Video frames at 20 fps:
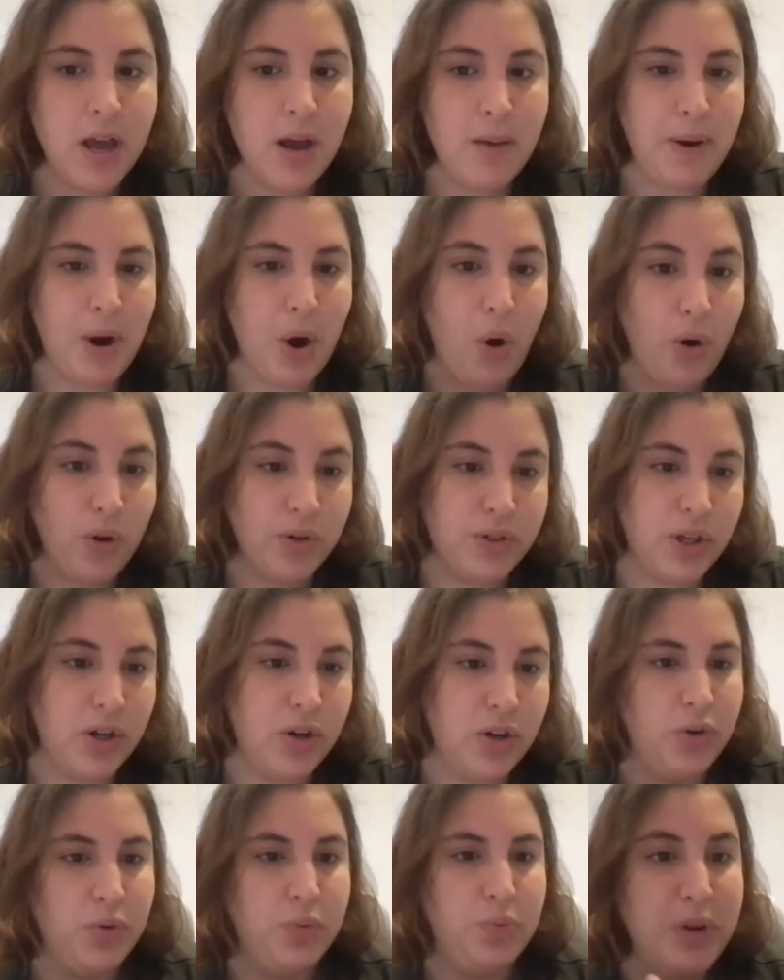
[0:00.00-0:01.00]
but
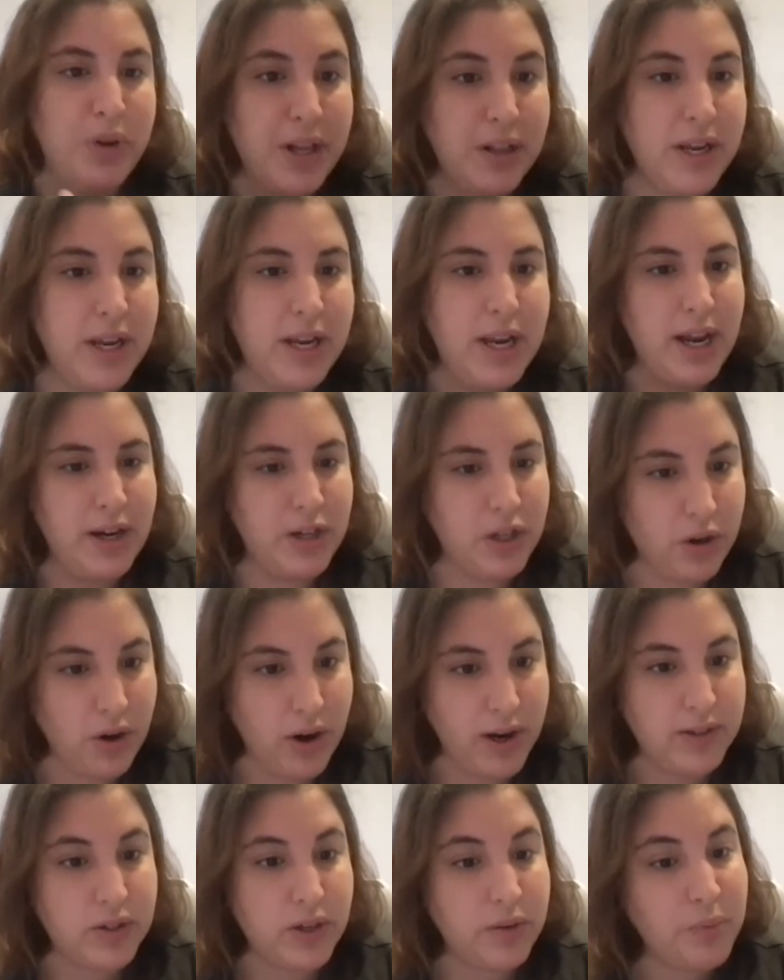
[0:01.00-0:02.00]
also really
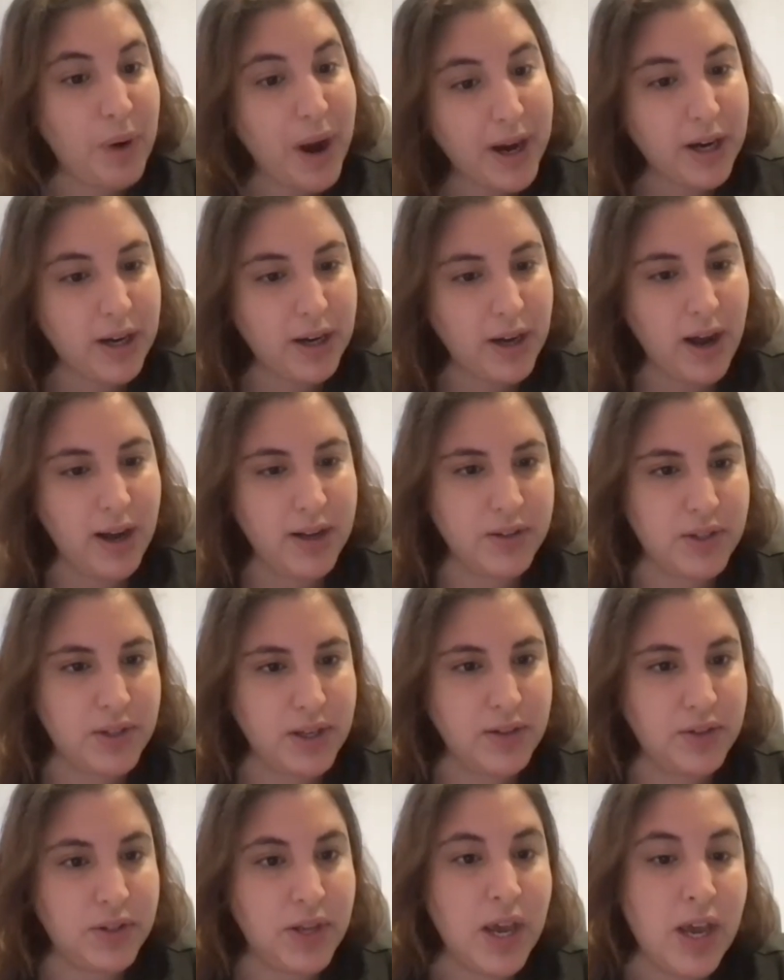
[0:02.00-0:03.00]
integrates and
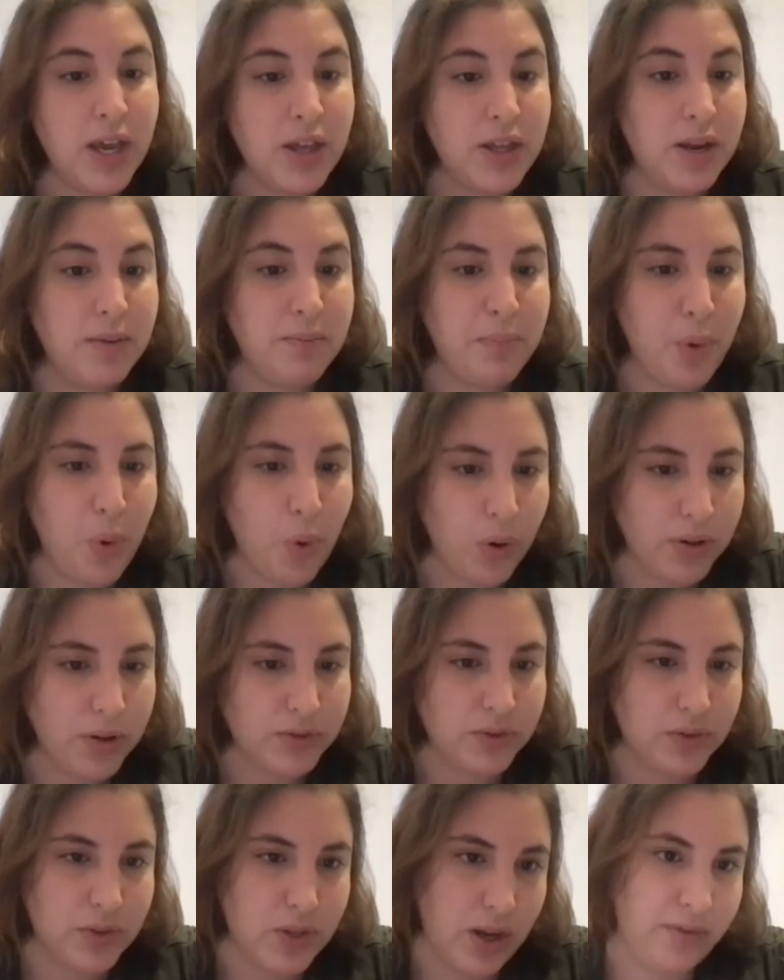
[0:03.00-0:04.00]
recognizes the
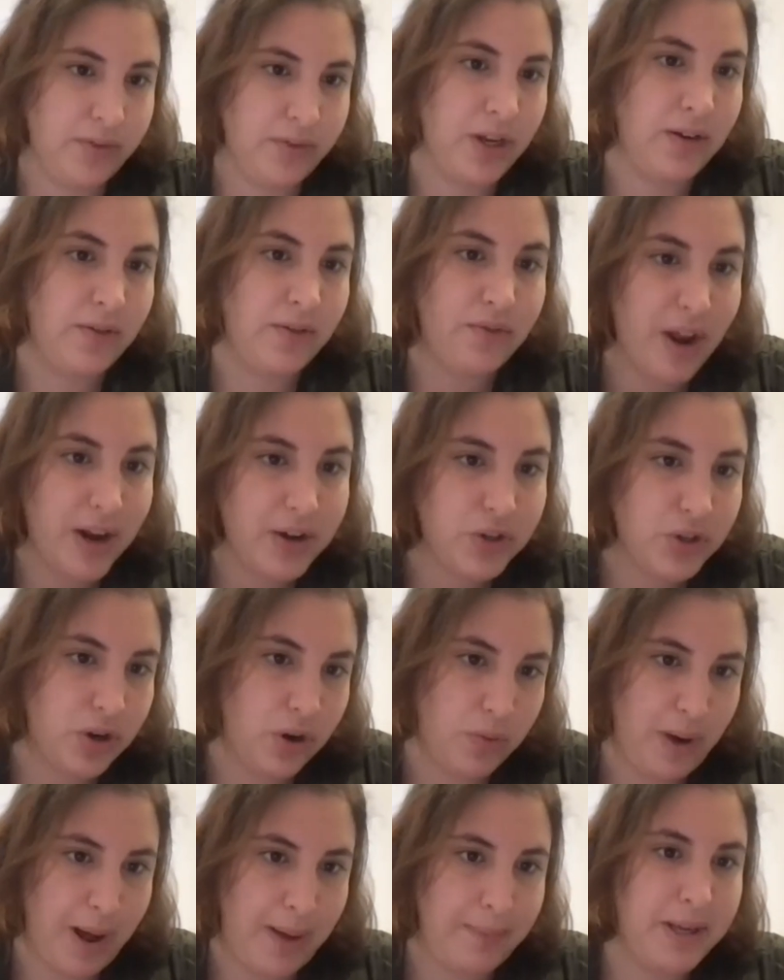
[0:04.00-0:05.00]
importance of
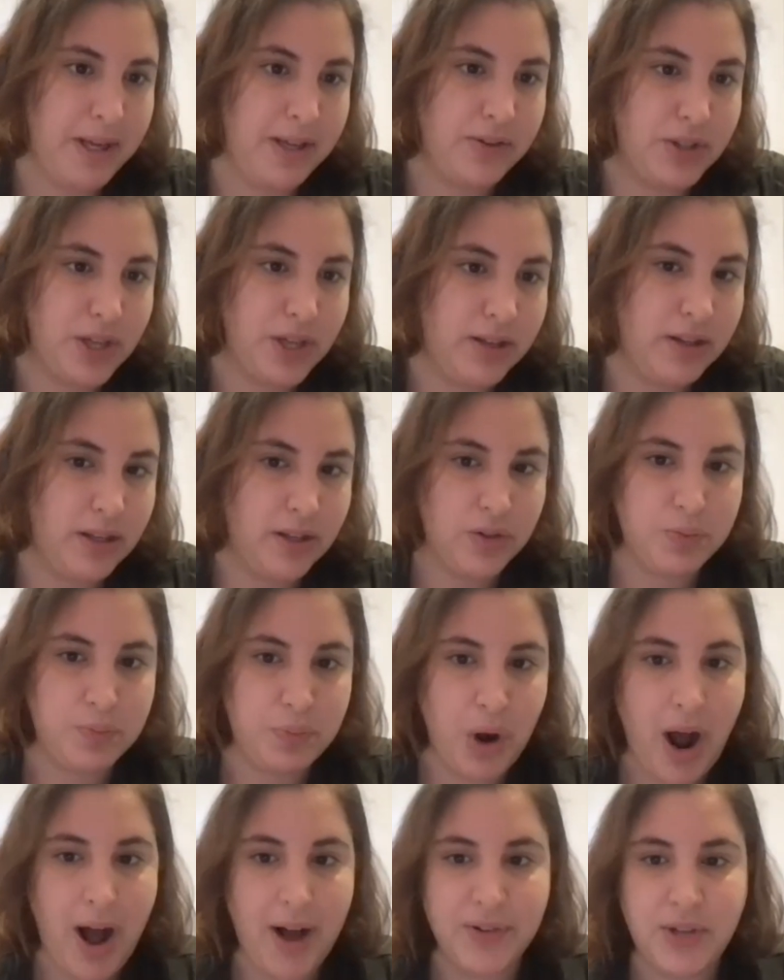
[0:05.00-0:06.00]
conventional weapons in this
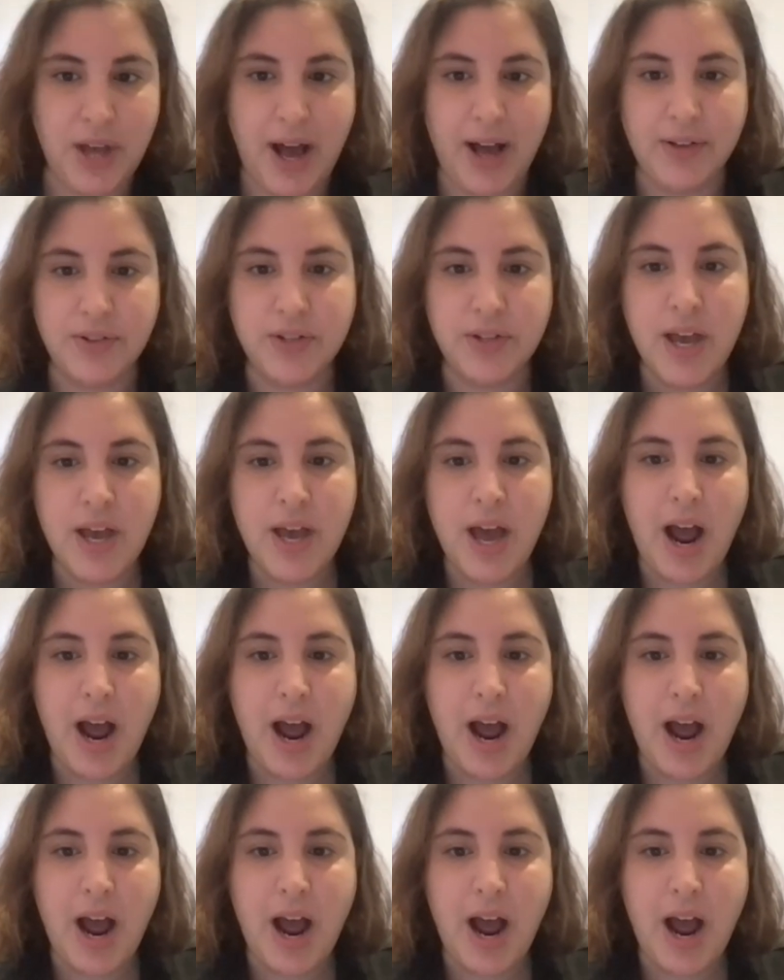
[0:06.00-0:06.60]
process.